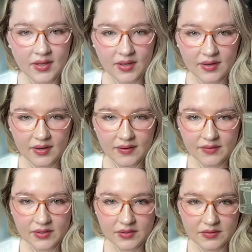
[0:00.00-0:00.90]
And I
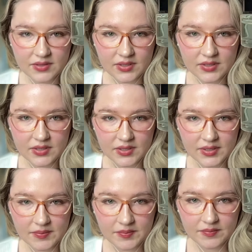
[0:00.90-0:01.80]
haven't used it a
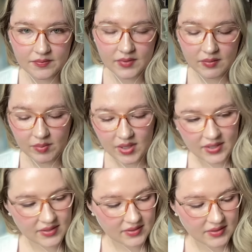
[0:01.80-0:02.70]
ton,
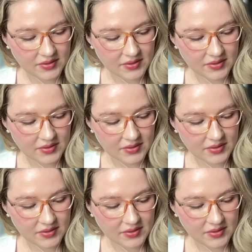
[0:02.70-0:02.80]
but